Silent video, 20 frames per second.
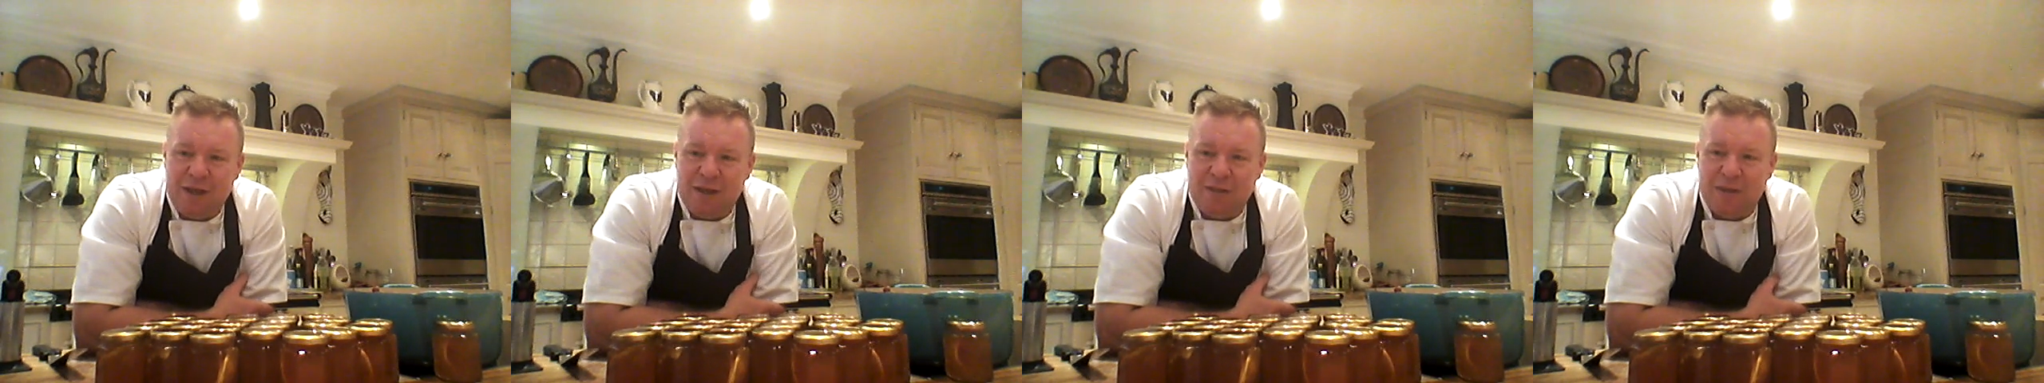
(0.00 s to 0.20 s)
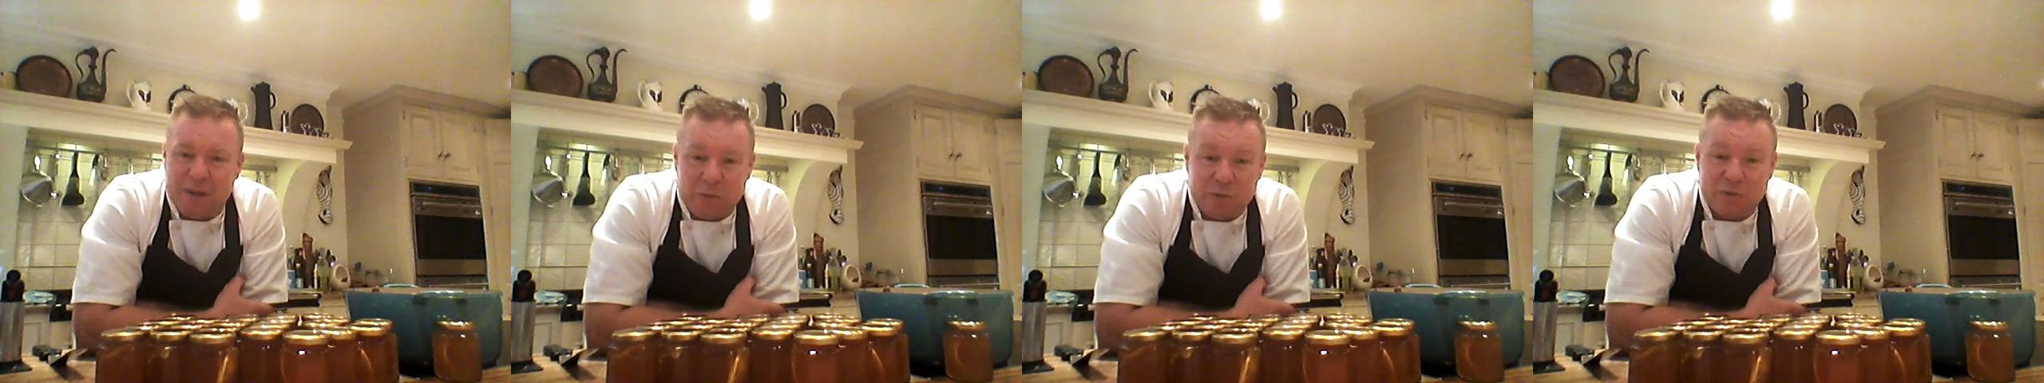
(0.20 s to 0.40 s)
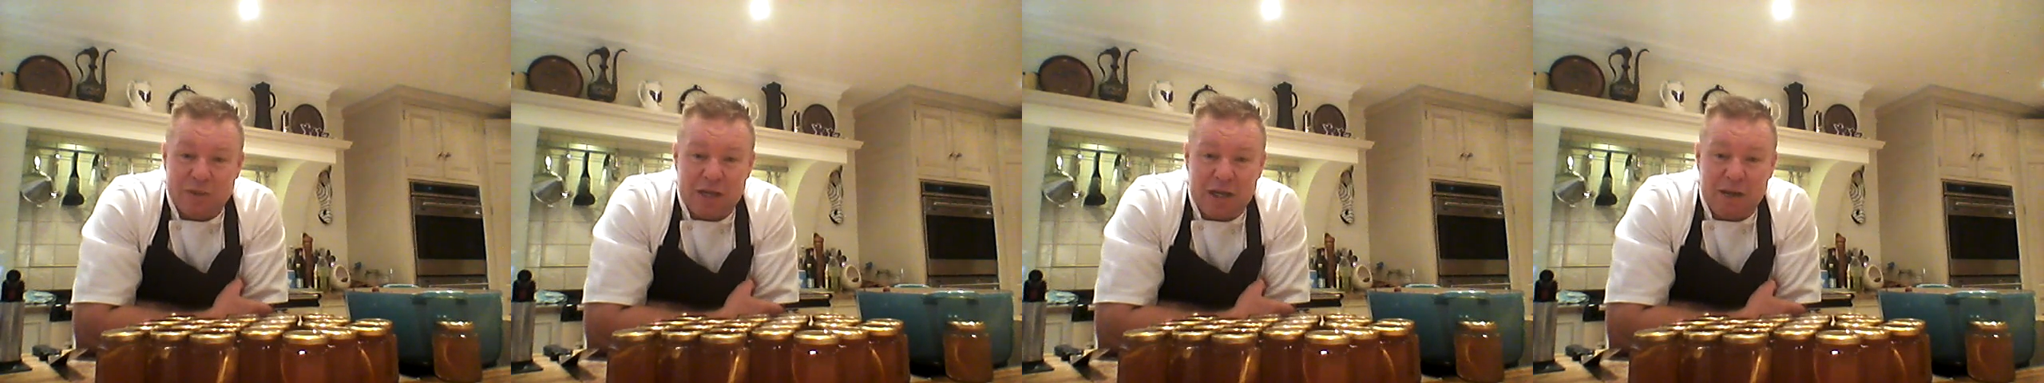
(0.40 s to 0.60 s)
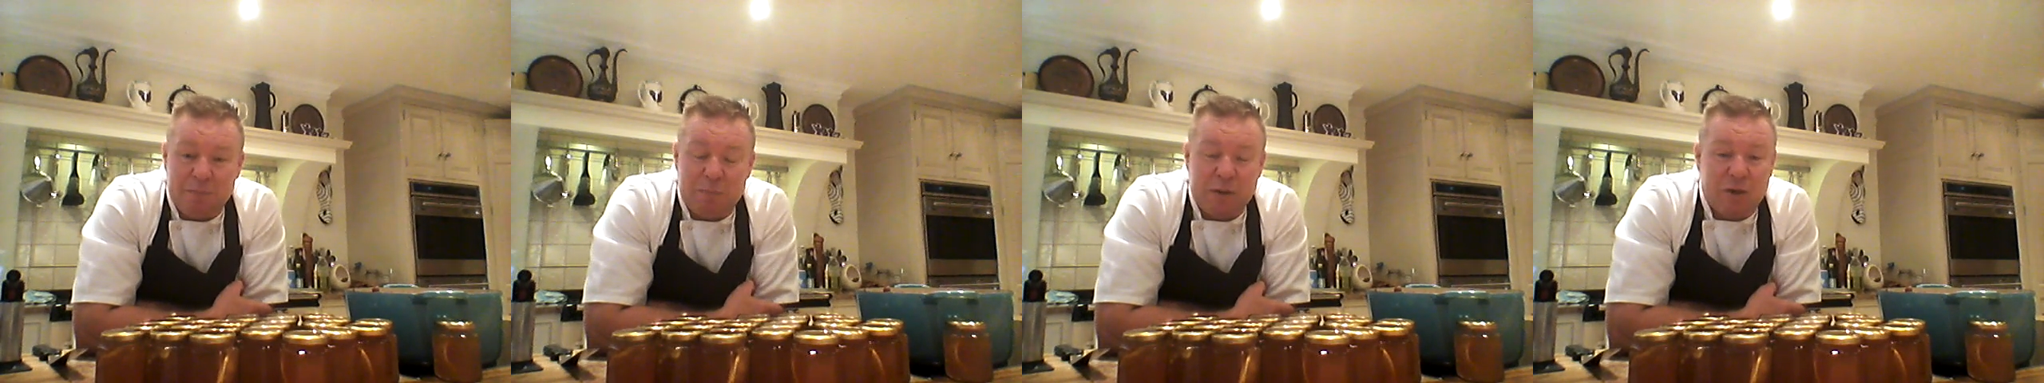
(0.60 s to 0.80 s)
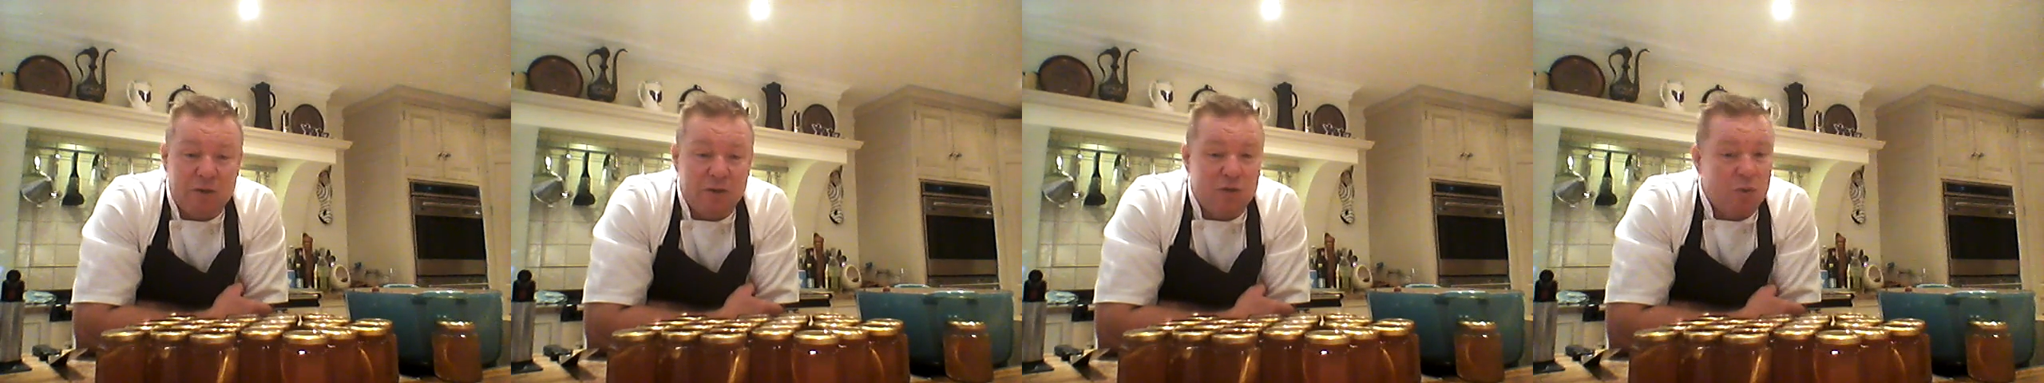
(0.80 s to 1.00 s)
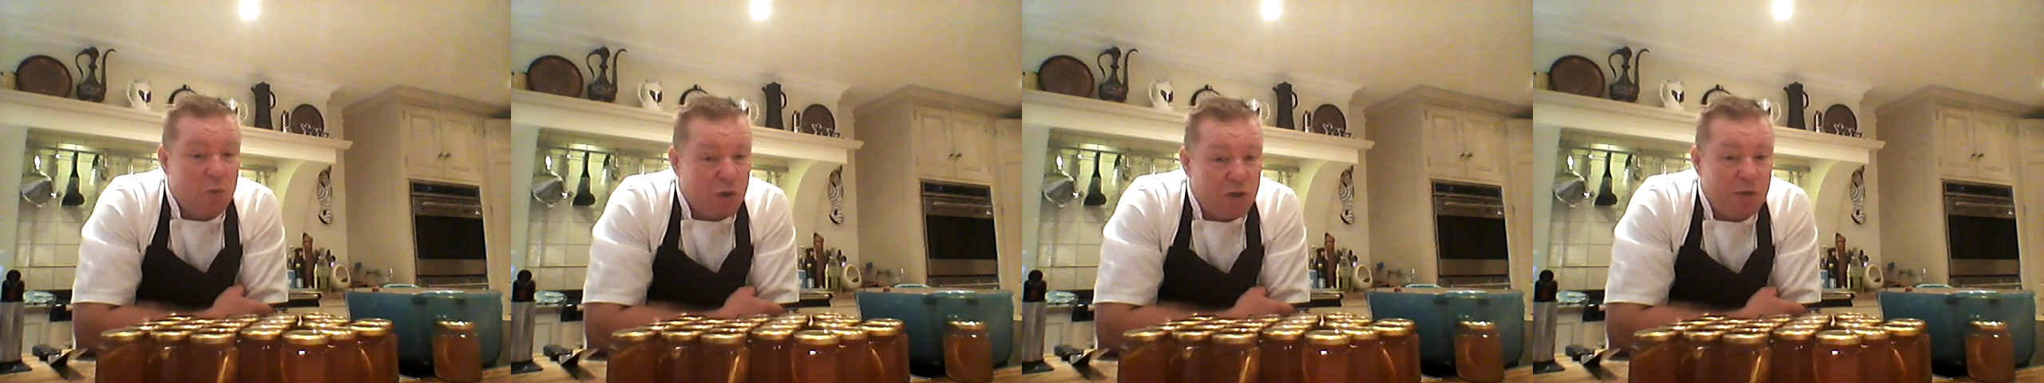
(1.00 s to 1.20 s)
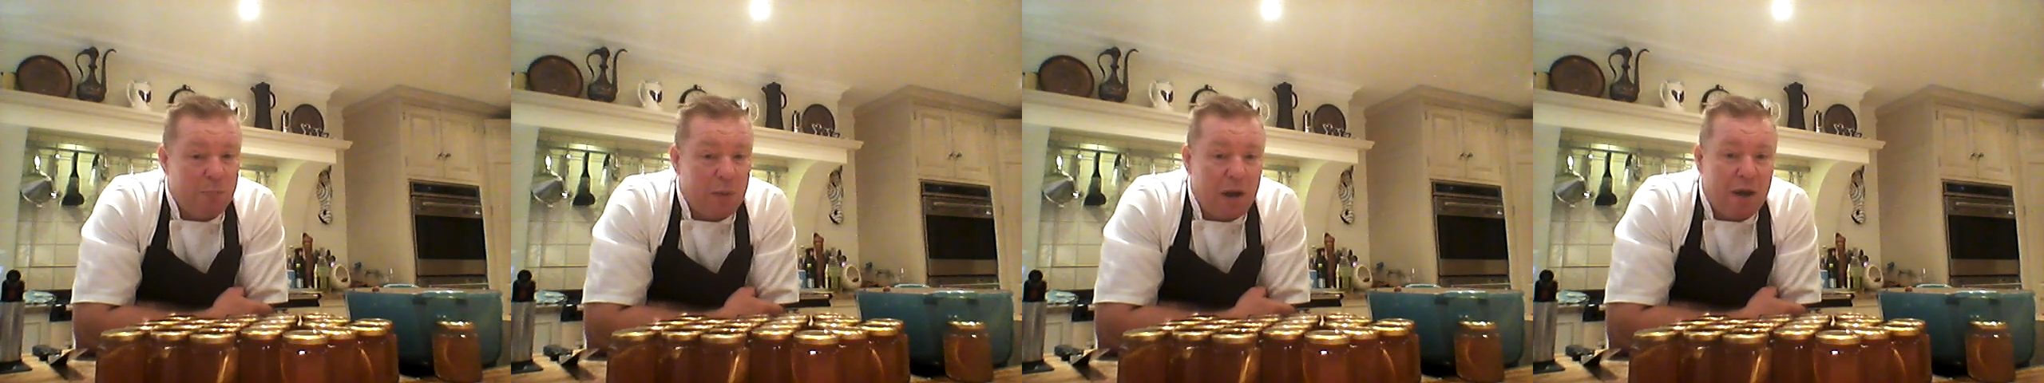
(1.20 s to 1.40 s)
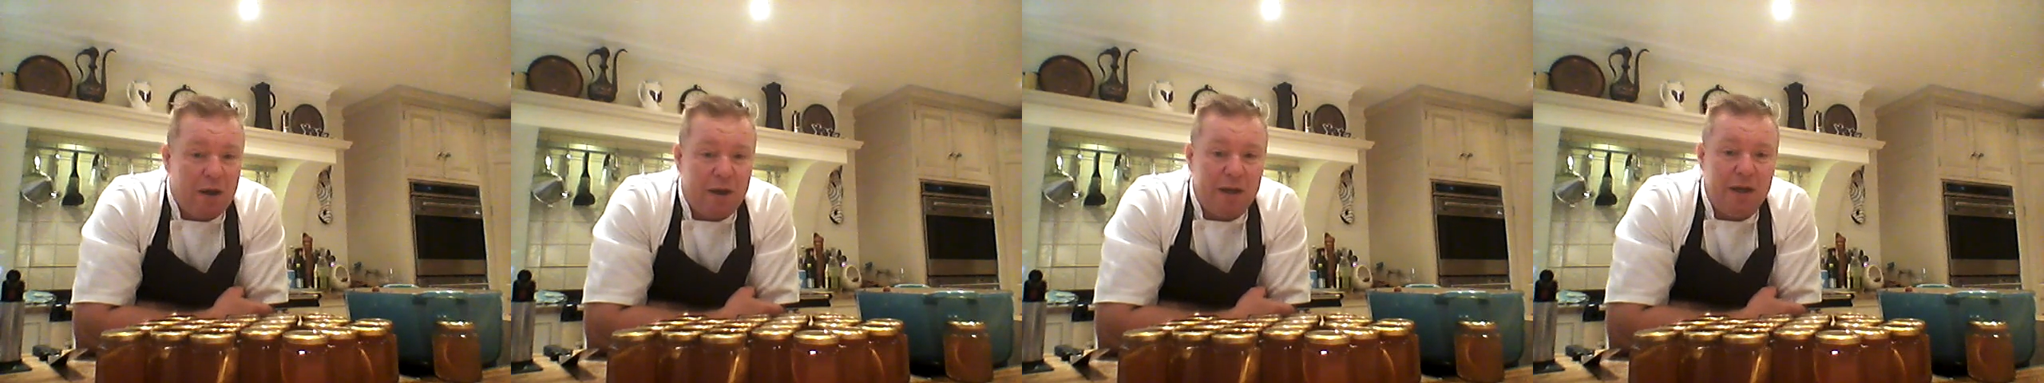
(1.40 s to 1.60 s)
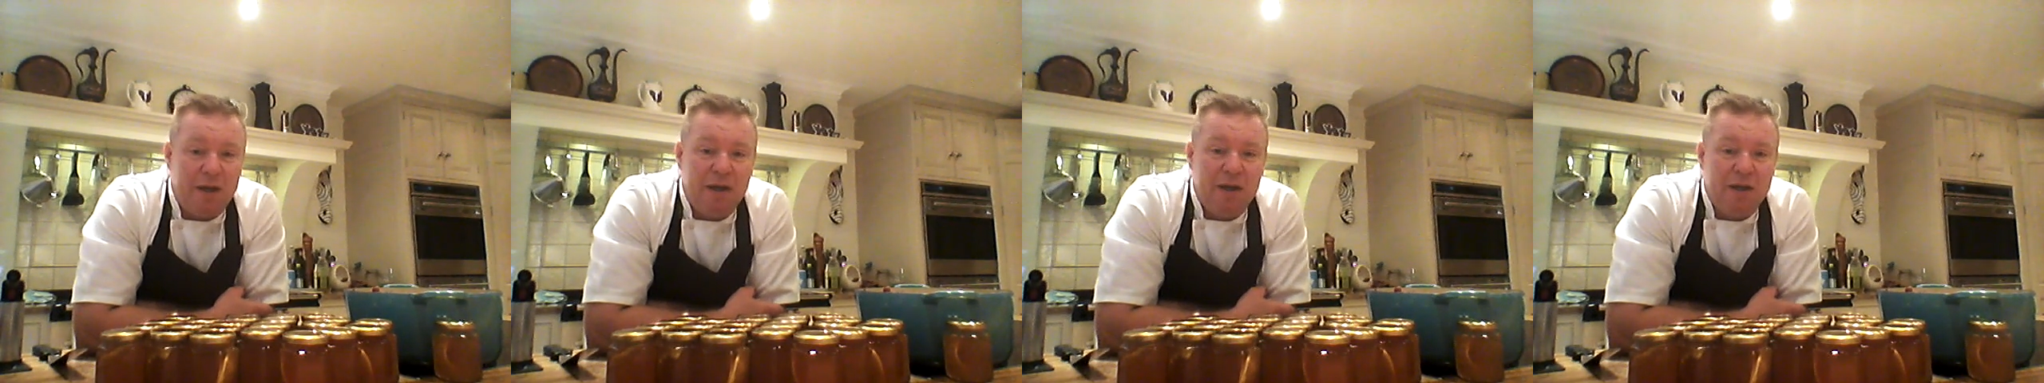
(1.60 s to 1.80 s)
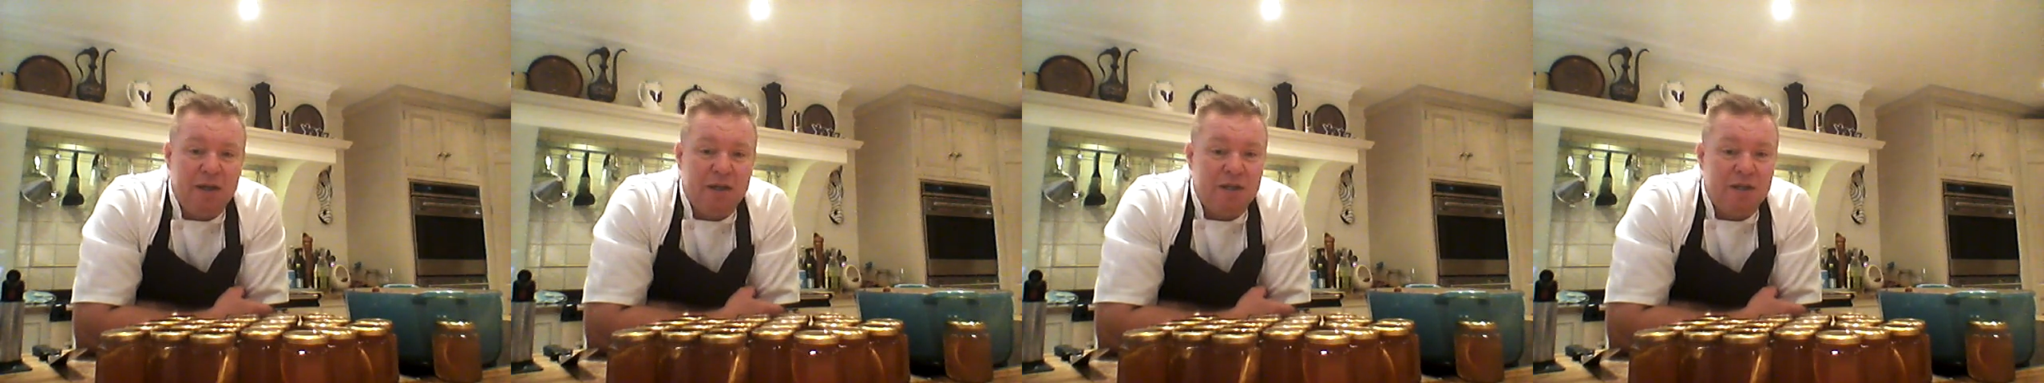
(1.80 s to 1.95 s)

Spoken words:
they will say, because the one you buy